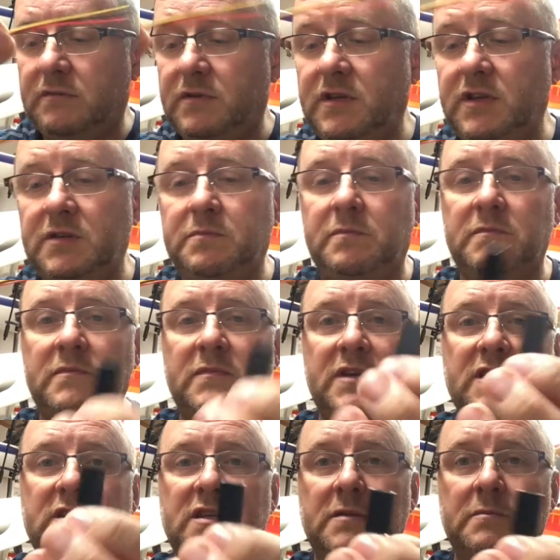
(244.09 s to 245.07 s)

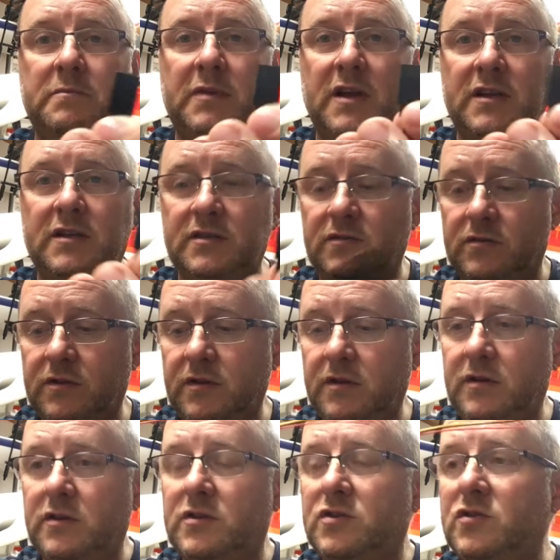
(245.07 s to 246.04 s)
these type plugs, or
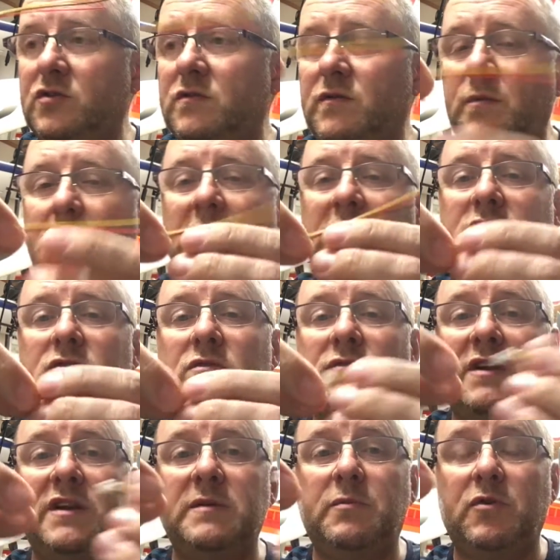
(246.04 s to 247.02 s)
your servo plugs
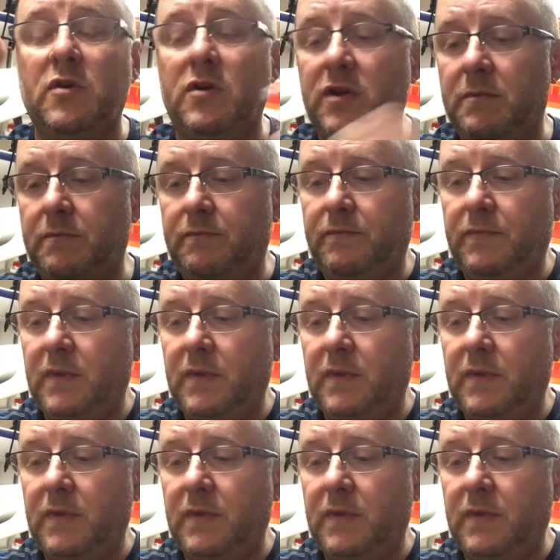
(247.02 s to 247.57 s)
already put on them.